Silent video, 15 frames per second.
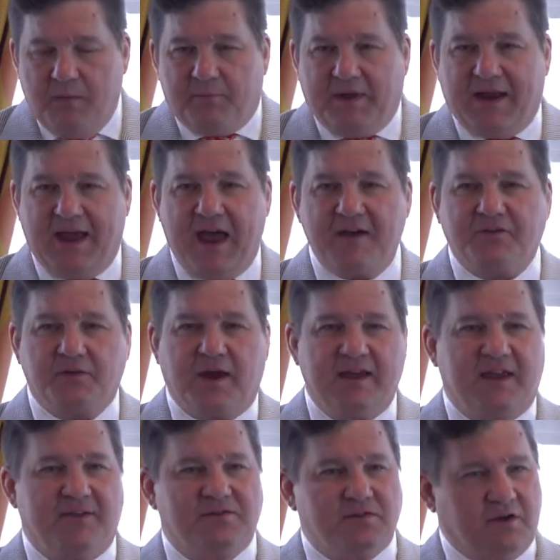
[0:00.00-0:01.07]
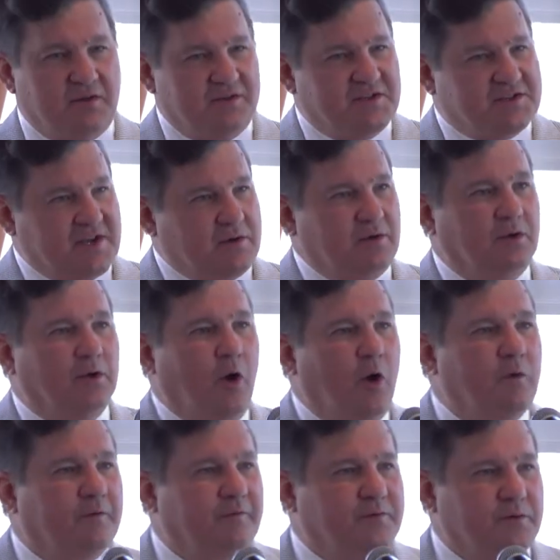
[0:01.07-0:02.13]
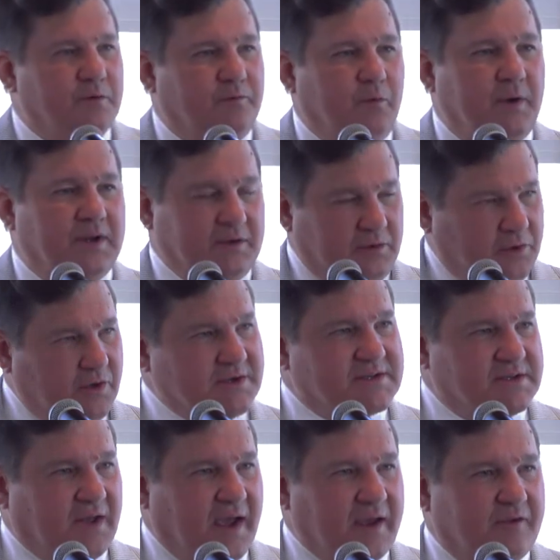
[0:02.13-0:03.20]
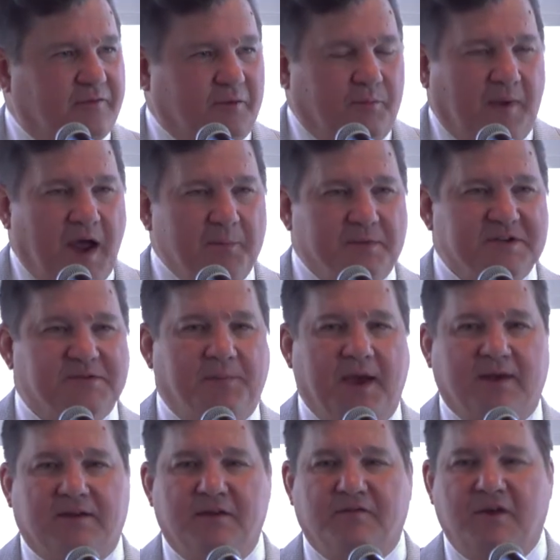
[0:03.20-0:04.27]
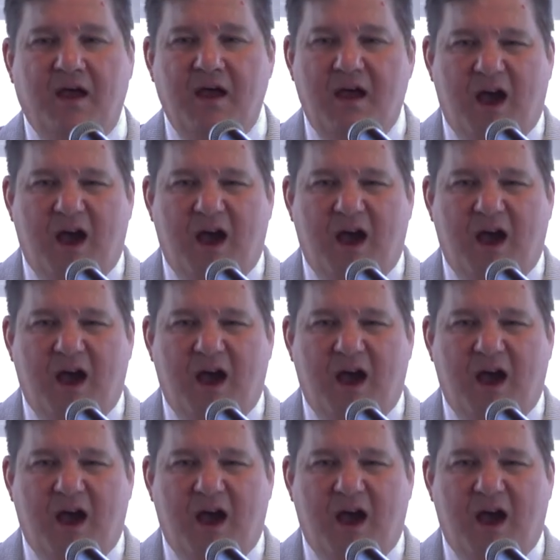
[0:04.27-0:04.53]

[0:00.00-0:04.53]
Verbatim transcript: But after I give sort of a general overview of what it looks like from my perspective,